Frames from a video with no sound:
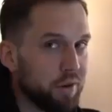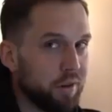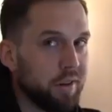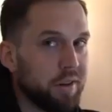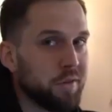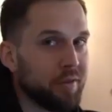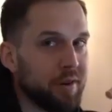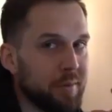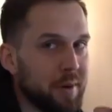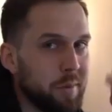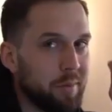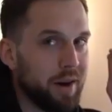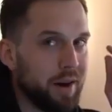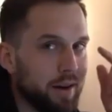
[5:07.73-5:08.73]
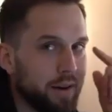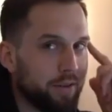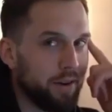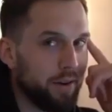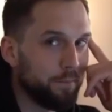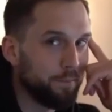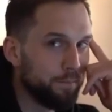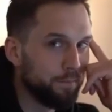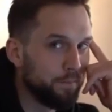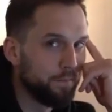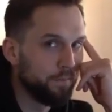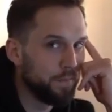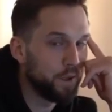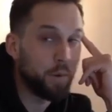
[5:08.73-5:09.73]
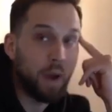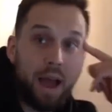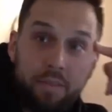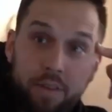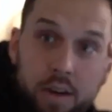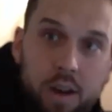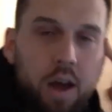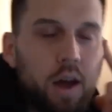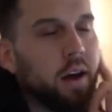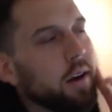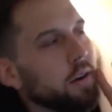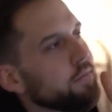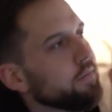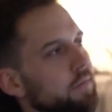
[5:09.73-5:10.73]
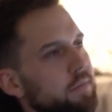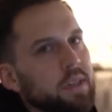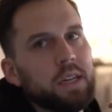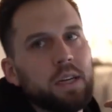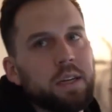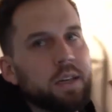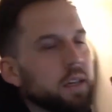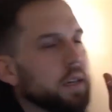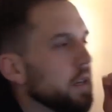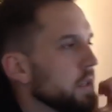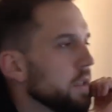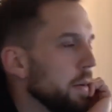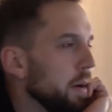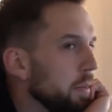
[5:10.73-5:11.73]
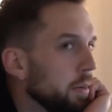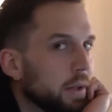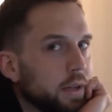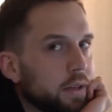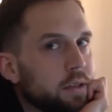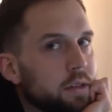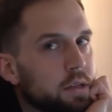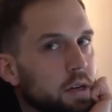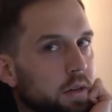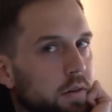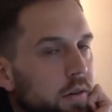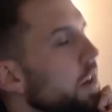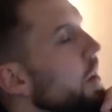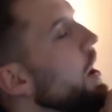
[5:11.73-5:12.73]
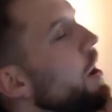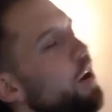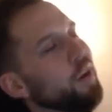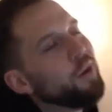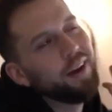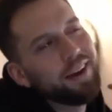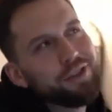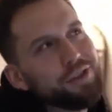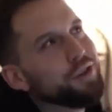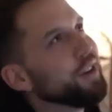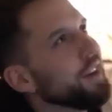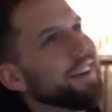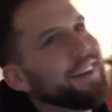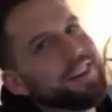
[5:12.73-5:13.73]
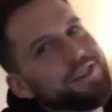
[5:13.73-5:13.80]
Surely you've heard about Brandon, right? You haven't? Oh. It's not my place. No. No, I shouldn't. I